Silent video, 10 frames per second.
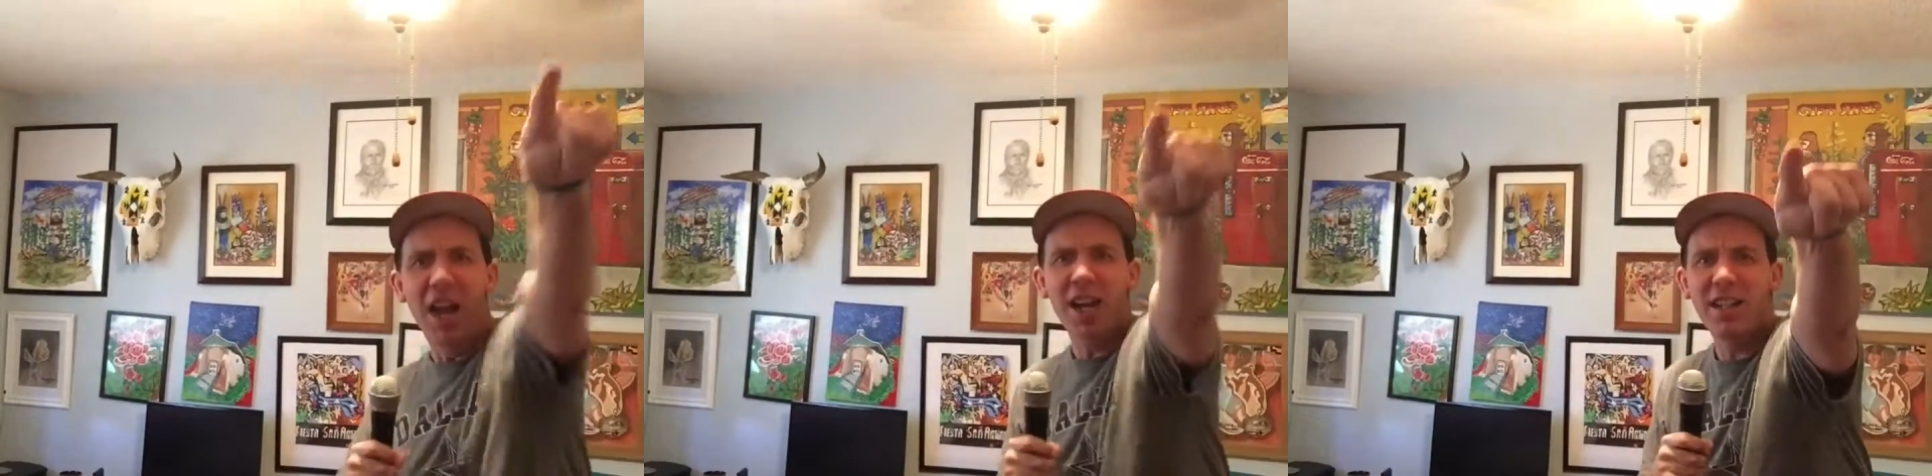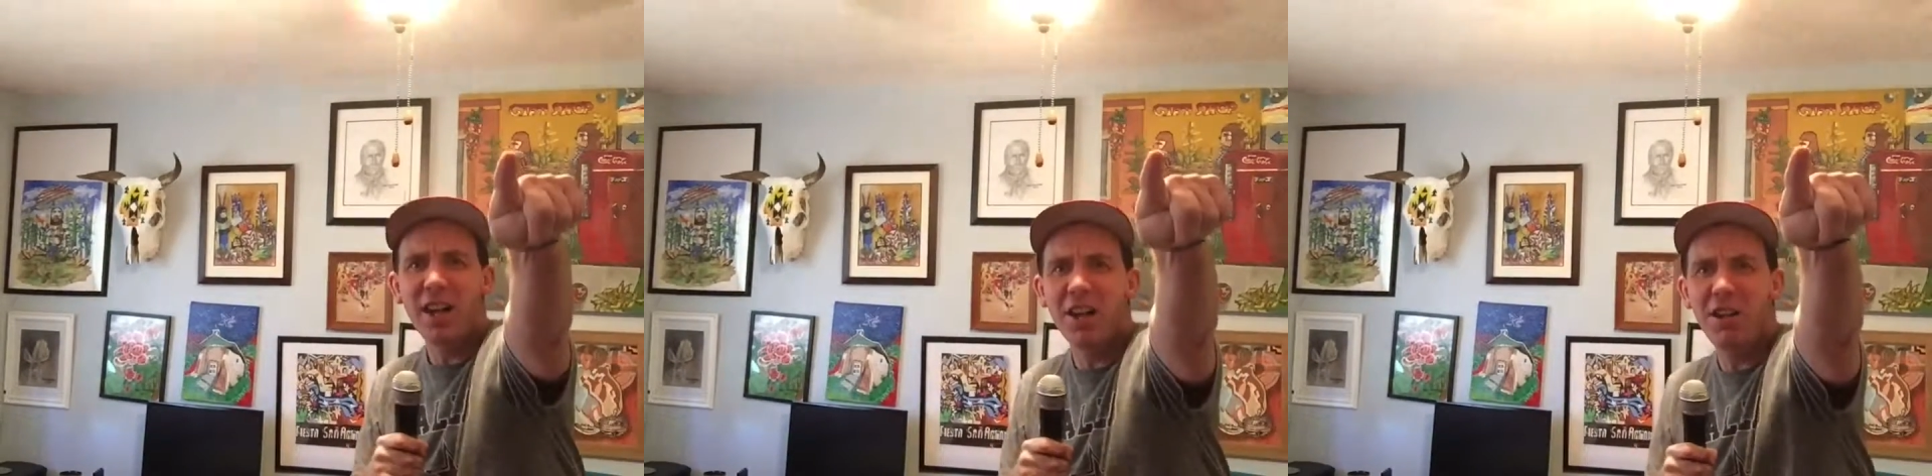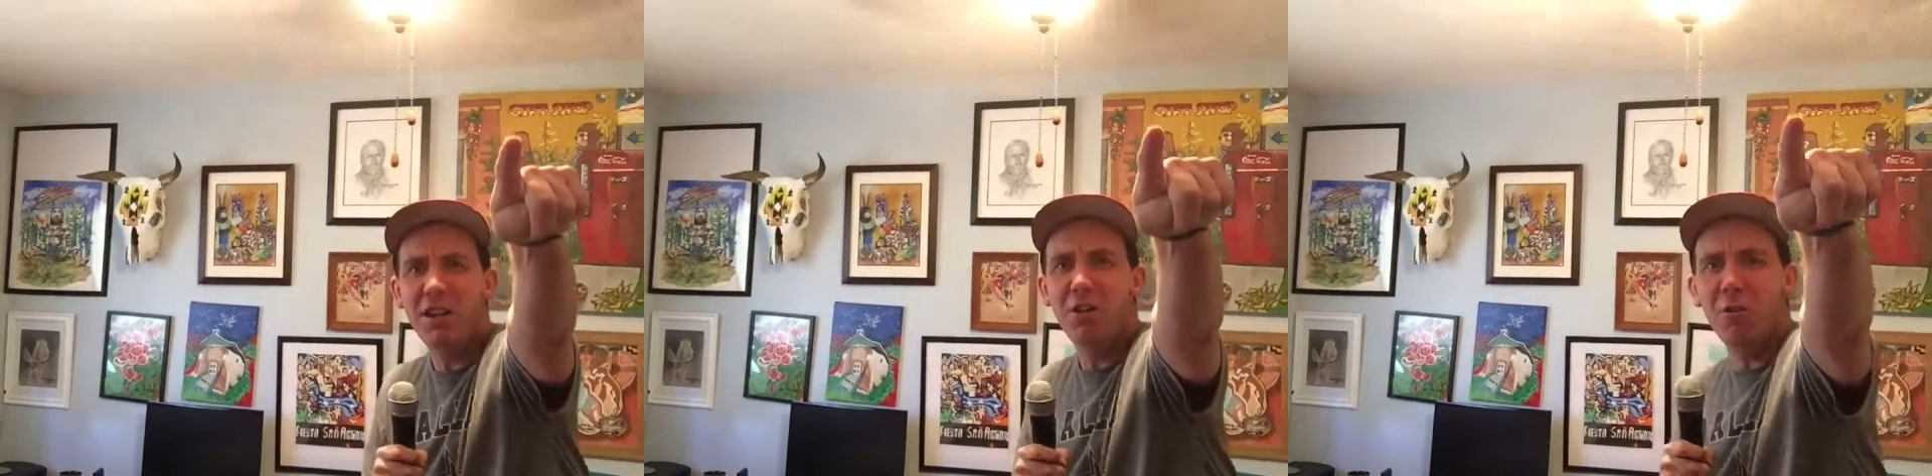that's how you
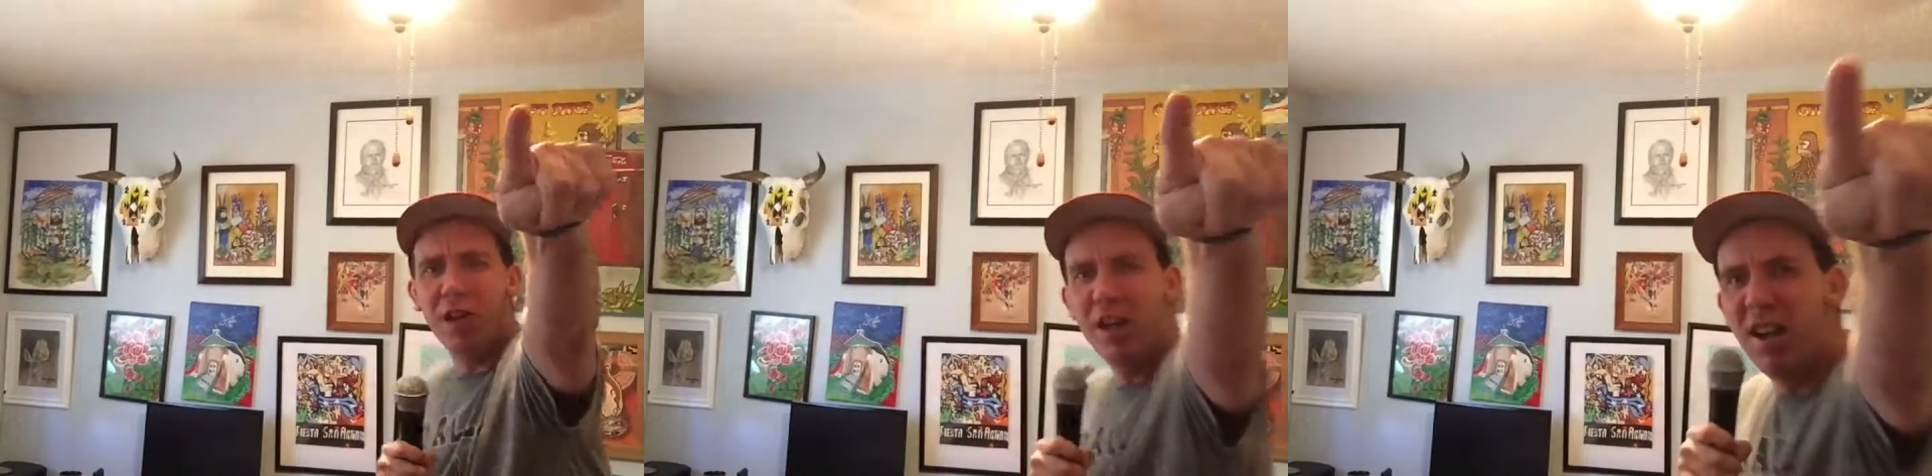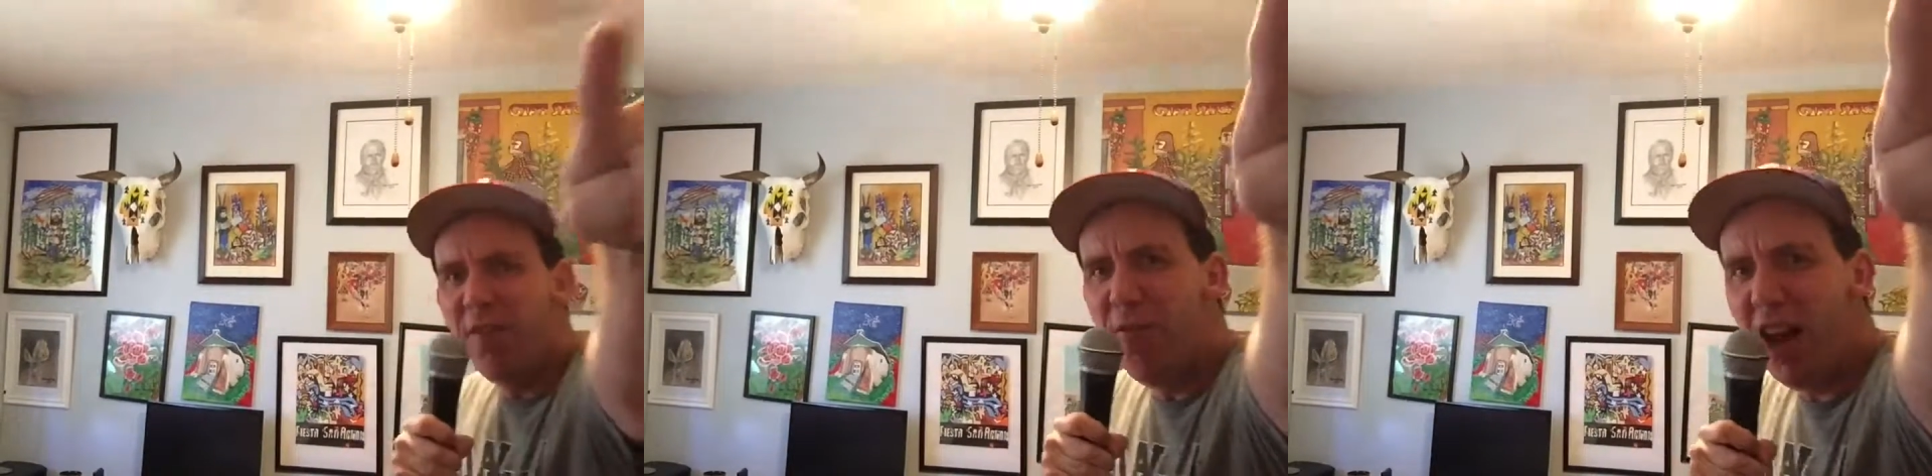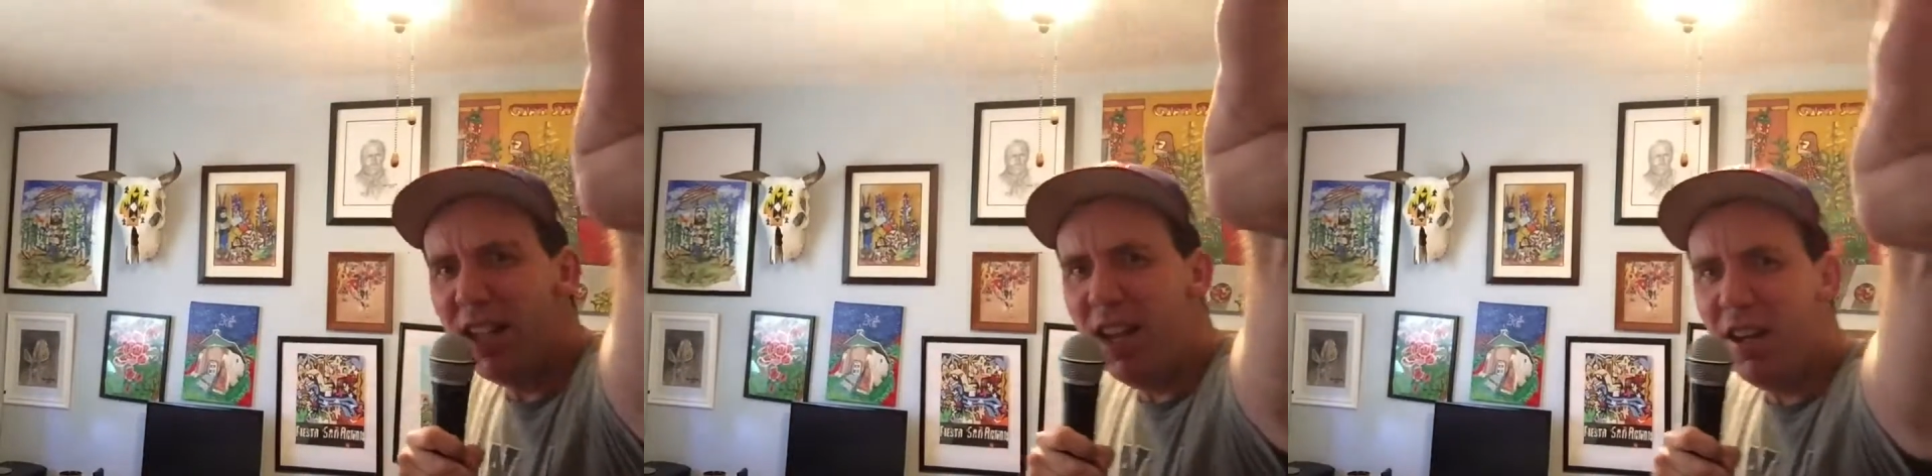do it.
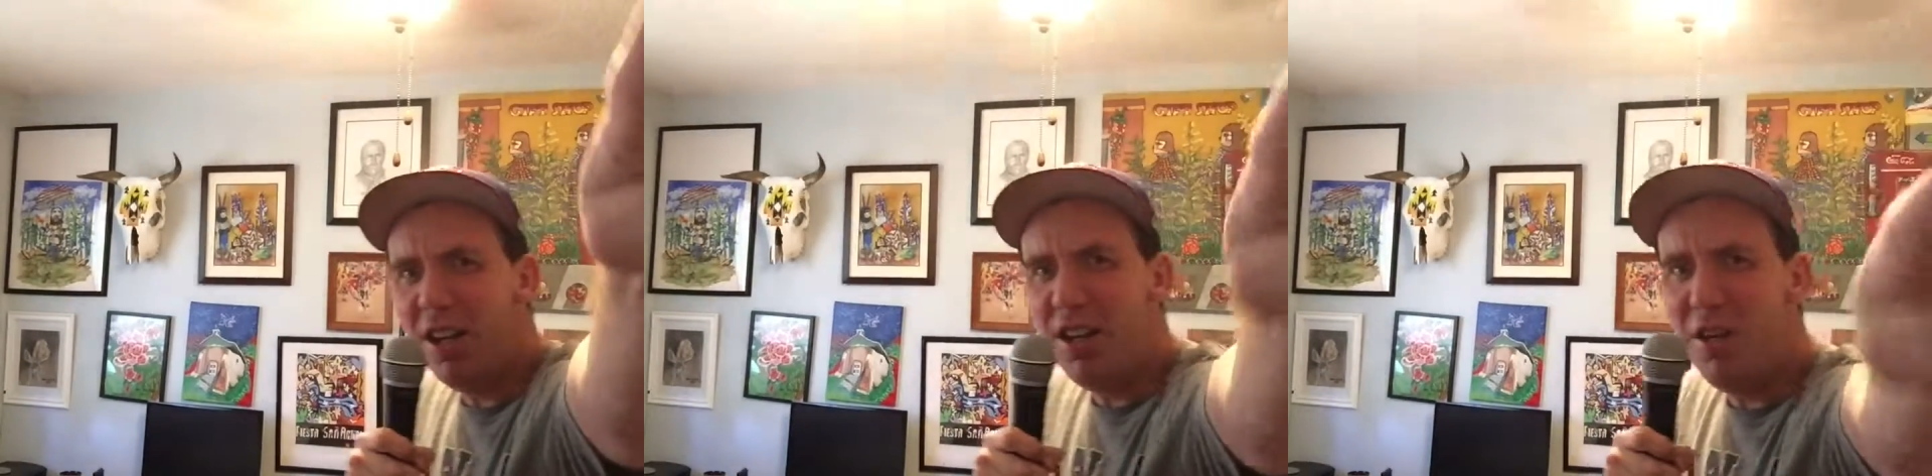That's how you